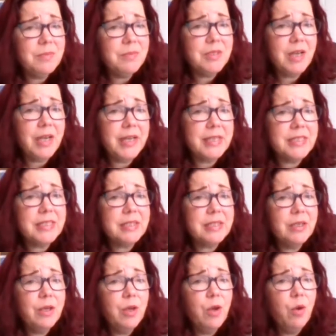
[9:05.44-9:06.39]
diets,
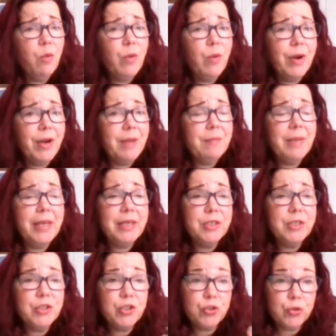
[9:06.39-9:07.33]
where I made
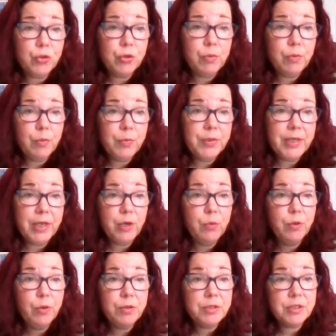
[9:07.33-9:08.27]
a dessert, and we'll put that in
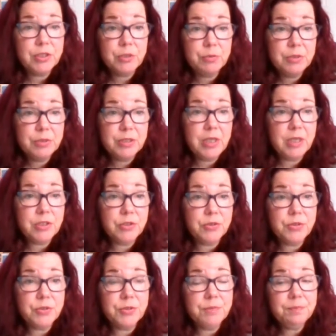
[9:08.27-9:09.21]
quotes because it was not
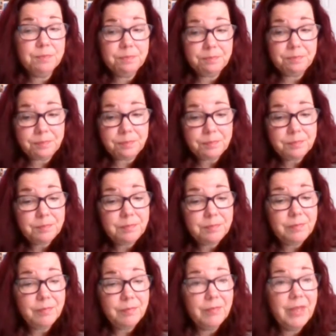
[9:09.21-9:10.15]
dessert,
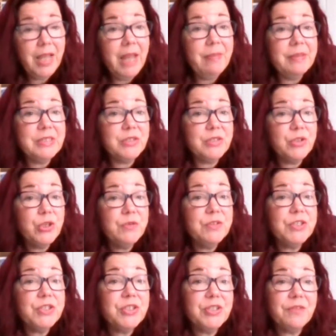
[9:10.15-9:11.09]
and then served
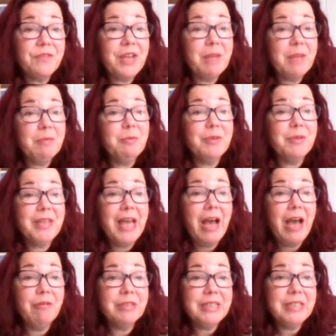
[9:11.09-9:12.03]
it to the family
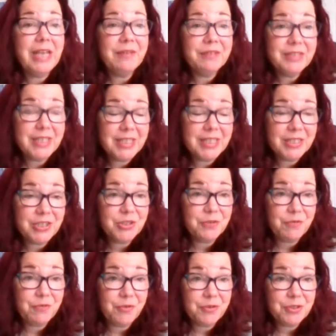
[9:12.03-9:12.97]
without having tested
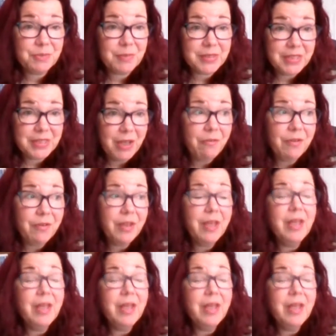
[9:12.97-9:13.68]
it first myself.